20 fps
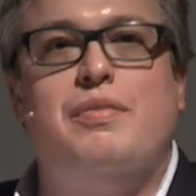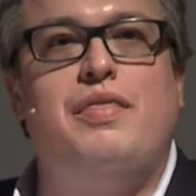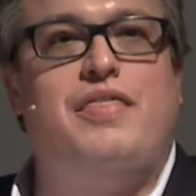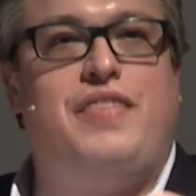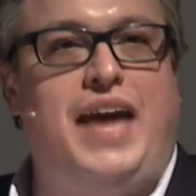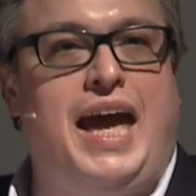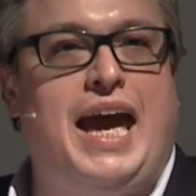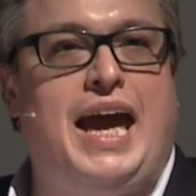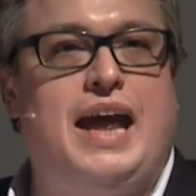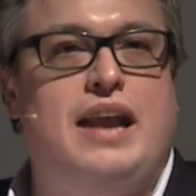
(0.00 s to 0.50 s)

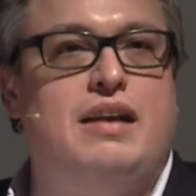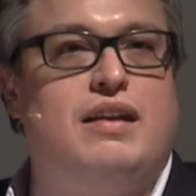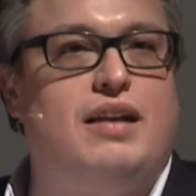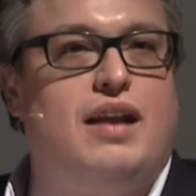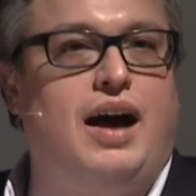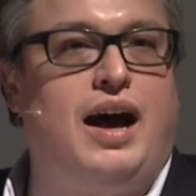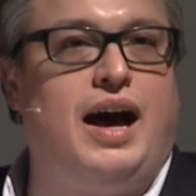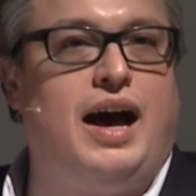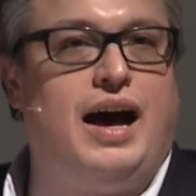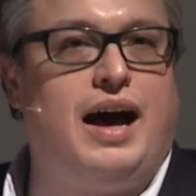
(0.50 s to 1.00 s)
than
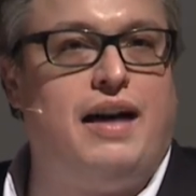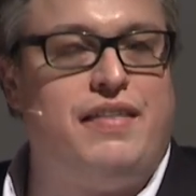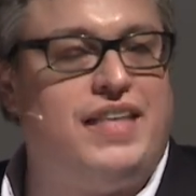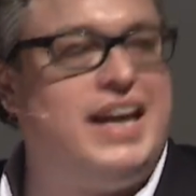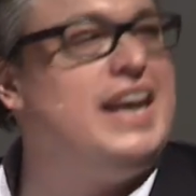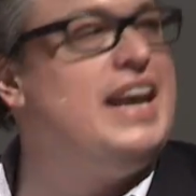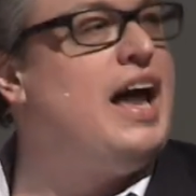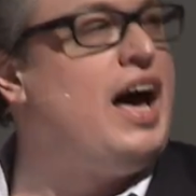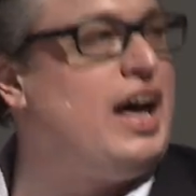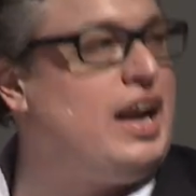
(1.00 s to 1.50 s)

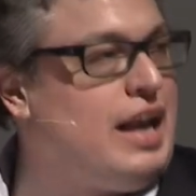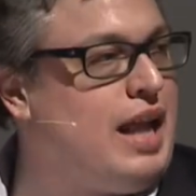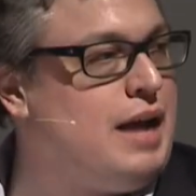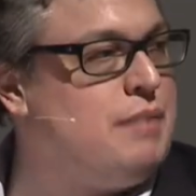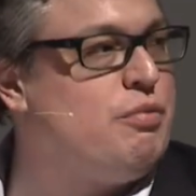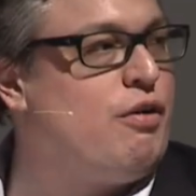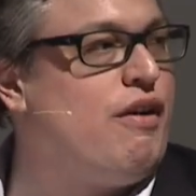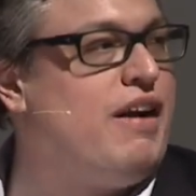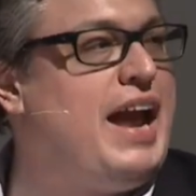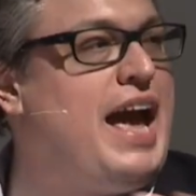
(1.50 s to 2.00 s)

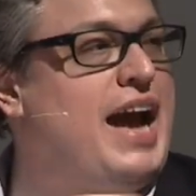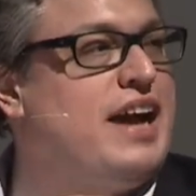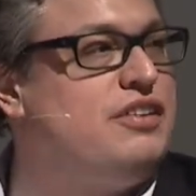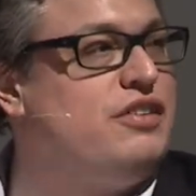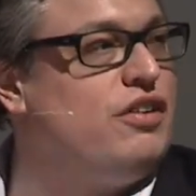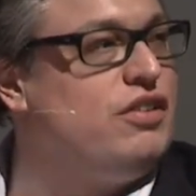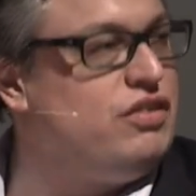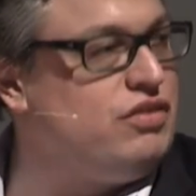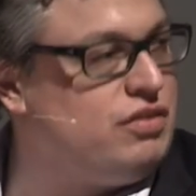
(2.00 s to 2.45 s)
non-library actors.